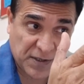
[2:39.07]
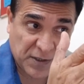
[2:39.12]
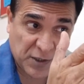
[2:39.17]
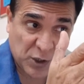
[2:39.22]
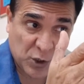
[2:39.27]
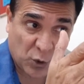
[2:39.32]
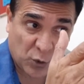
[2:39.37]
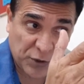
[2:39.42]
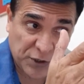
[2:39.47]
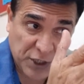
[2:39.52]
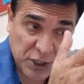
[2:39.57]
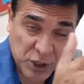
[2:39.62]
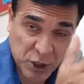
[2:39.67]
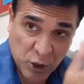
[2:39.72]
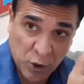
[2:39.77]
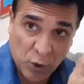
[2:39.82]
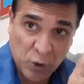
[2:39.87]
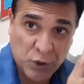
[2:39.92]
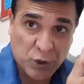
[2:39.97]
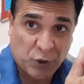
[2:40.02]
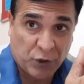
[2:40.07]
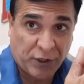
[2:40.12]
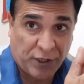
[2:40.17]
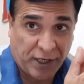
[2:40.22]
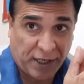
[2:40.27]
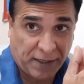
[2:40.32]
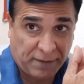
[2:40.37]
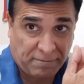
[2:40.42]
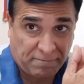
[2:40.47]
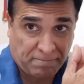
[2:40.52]
don't disclose your
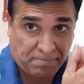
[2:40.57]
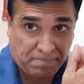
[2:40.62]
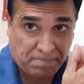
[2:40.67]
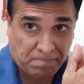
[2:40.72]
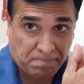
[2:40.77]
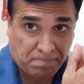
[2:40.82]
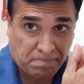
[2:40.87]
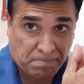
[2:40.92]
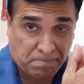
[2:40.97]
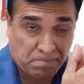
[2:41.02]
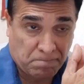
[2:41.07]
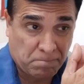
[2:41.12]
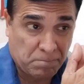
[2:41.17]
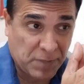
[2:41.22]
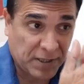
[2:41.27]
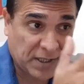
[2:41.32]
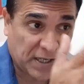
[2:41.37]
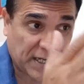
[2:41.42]
name, but